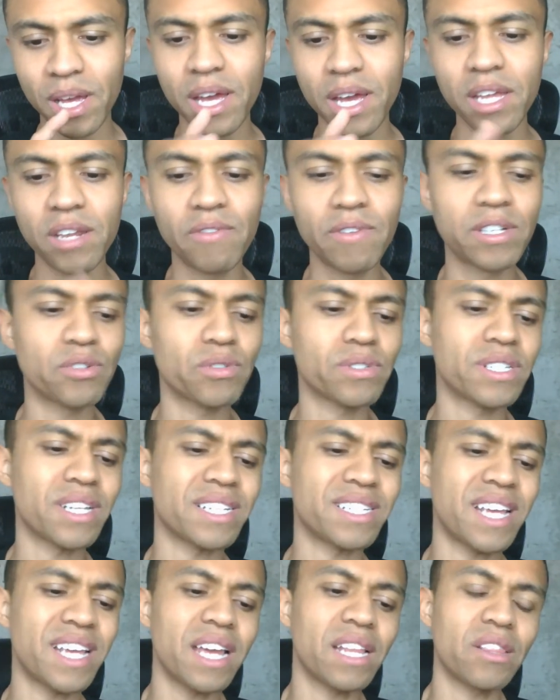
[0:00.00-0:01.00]
individual
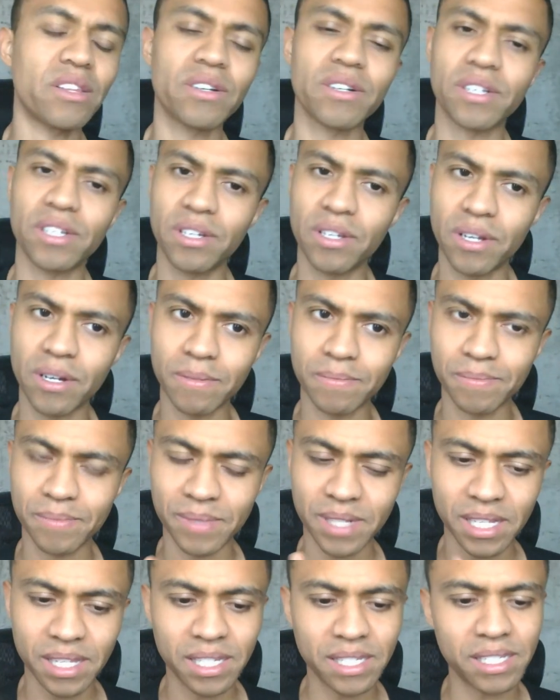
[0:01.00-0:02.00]
says, Hey, look, you know,
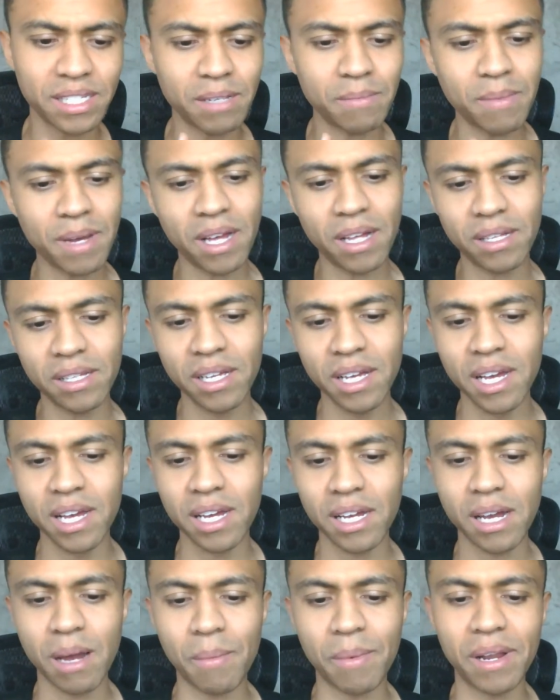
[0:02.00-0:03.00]
got this email
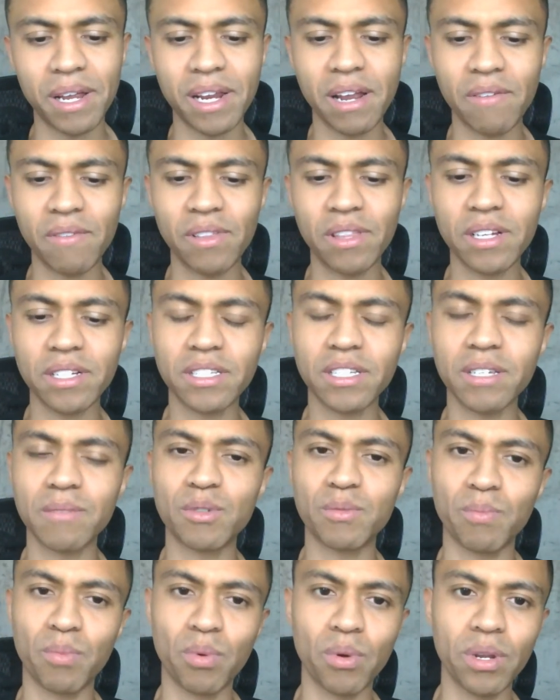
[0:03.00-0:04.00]
coming in. Everything
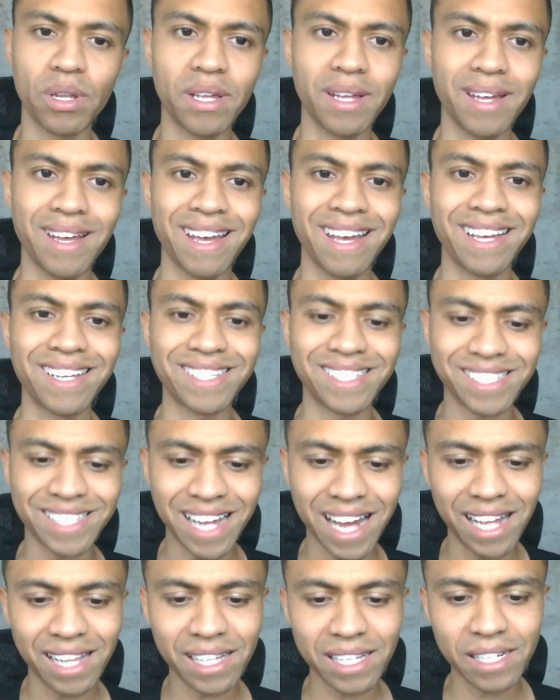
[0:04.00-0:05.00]
seems pretty
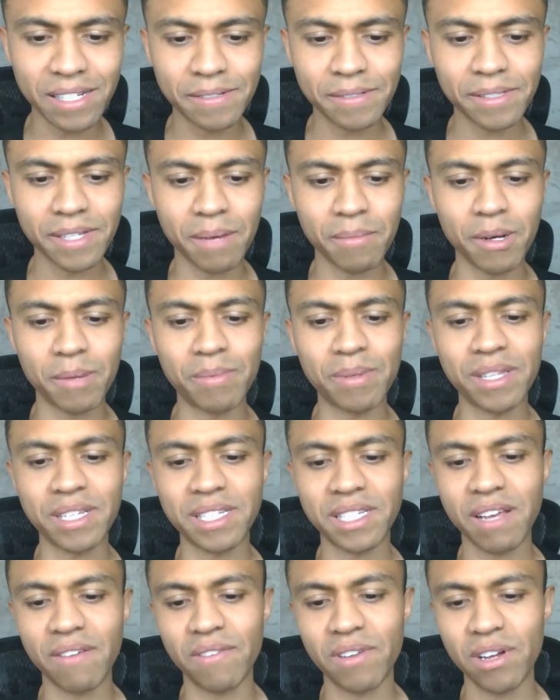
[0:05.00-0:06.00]
solid. I'm up in the
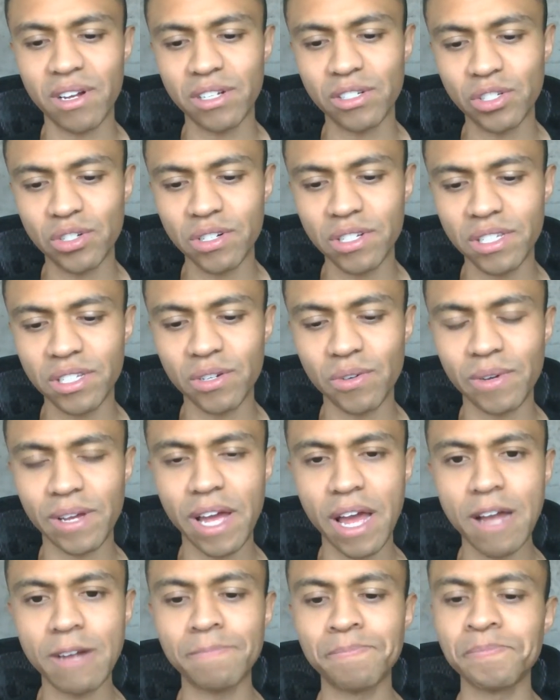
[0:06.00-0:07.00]
700s.
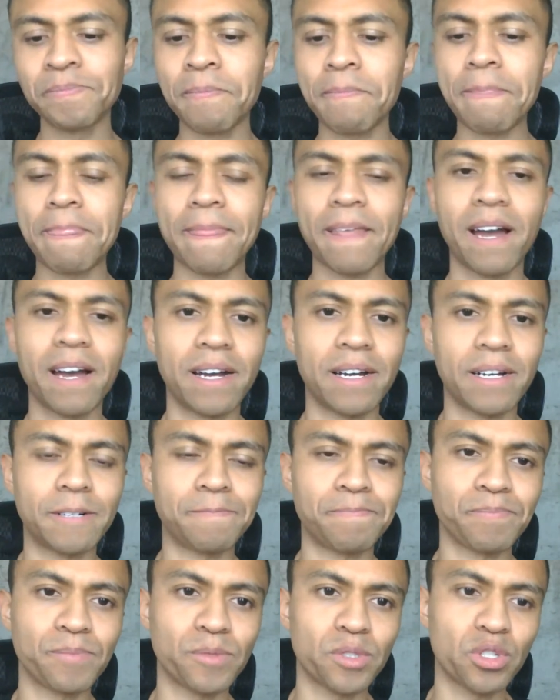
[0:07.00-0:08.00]
Okay.
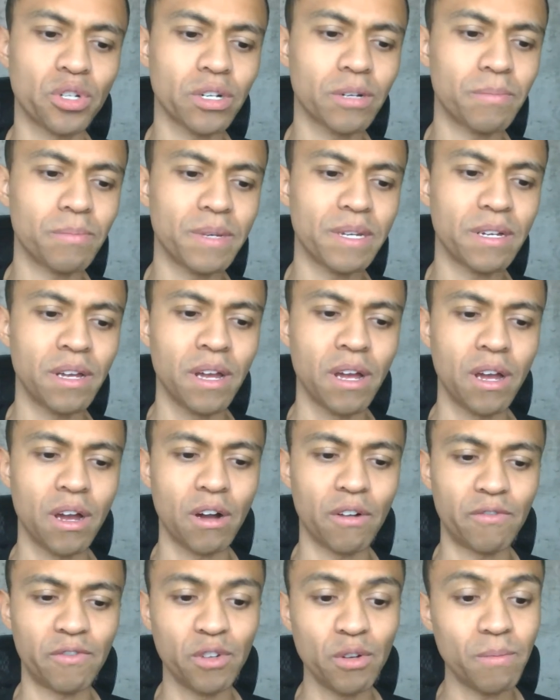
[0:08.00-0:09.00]
Um, took me
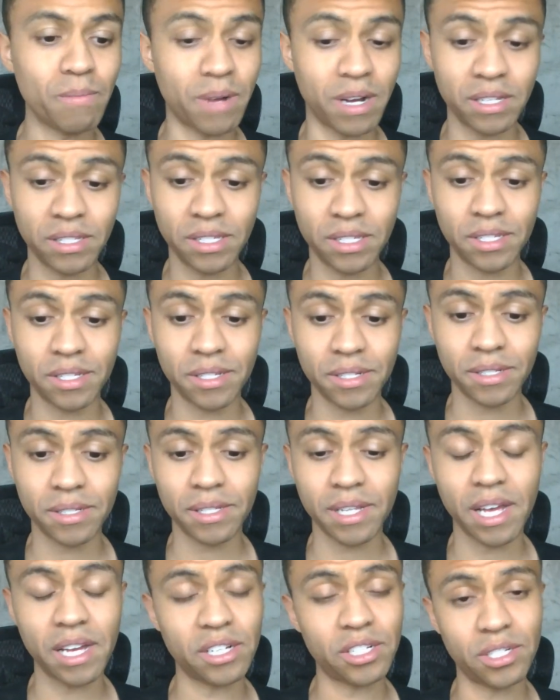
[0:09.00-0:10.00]
a few months.
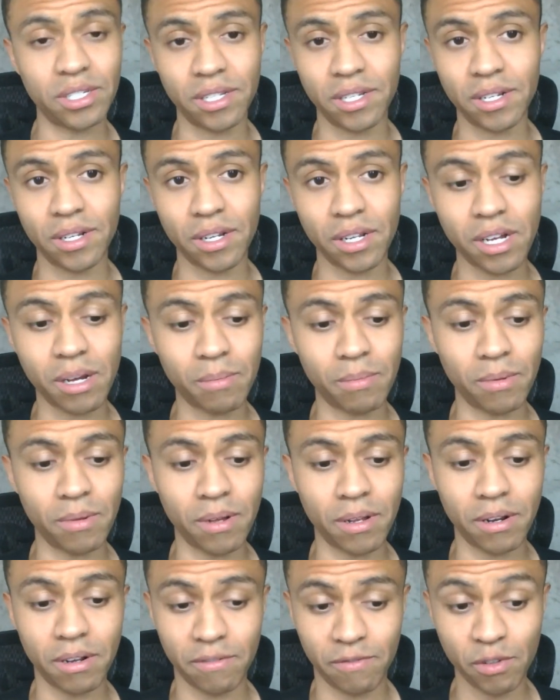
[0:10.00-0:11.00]
I actually did in a couple,
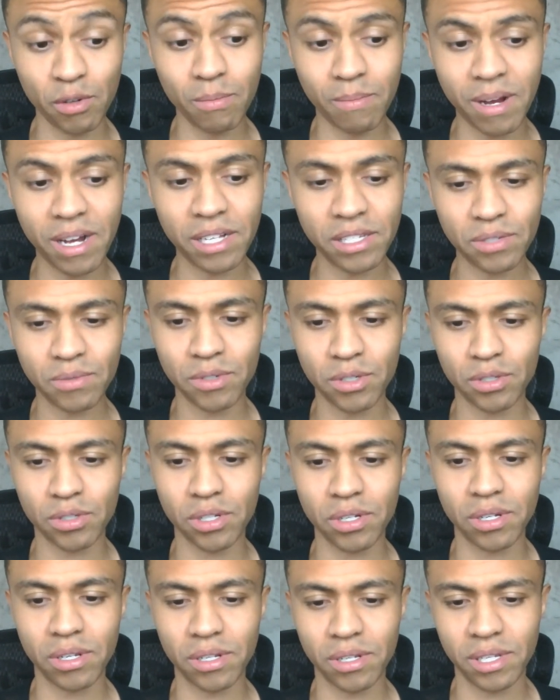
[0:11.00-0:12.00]
in a few months, which is
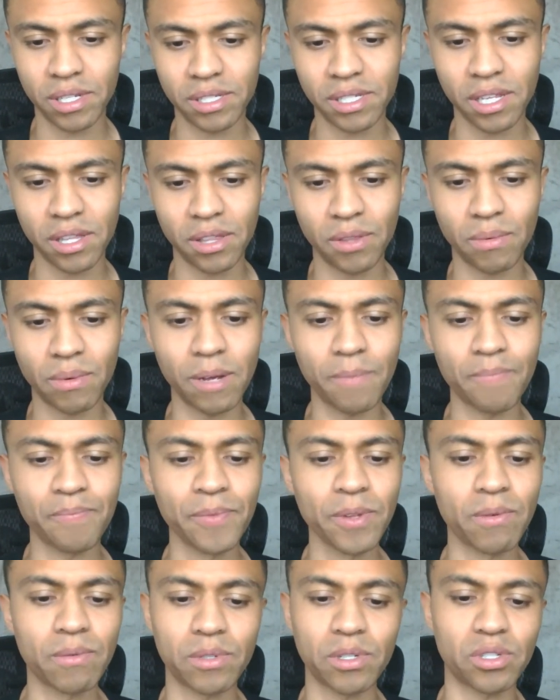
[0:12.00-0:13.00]
good. They said three,
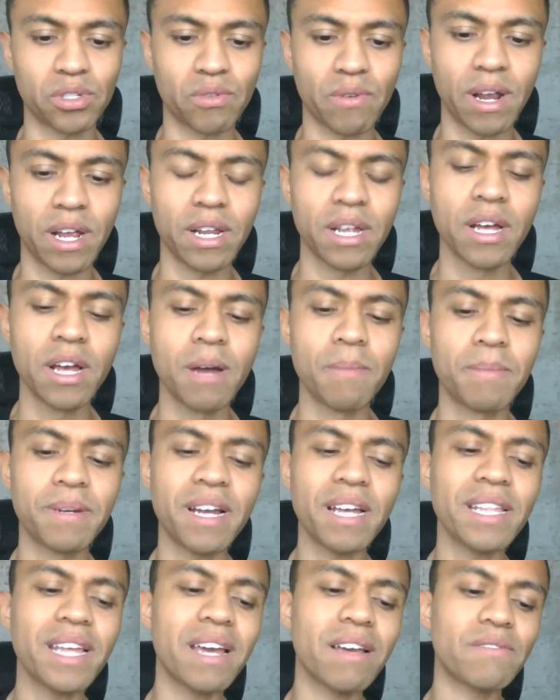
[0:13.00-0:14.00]
which is great. But
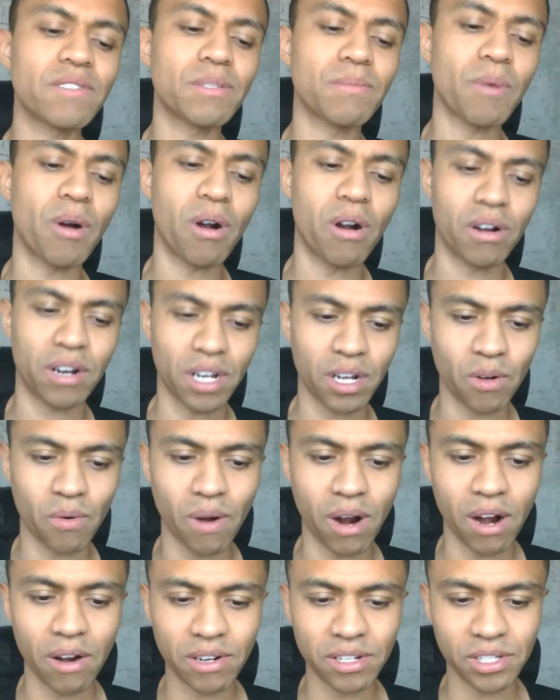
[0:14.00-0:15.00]
now they have some hard
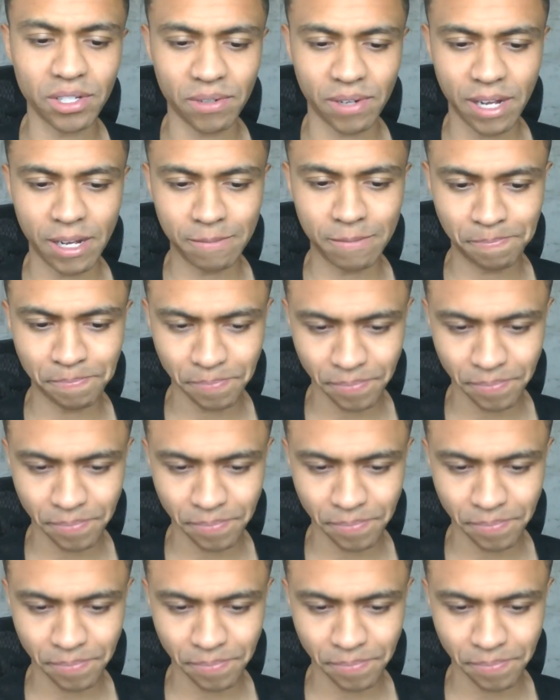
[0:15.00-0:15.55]
inquiries. Okay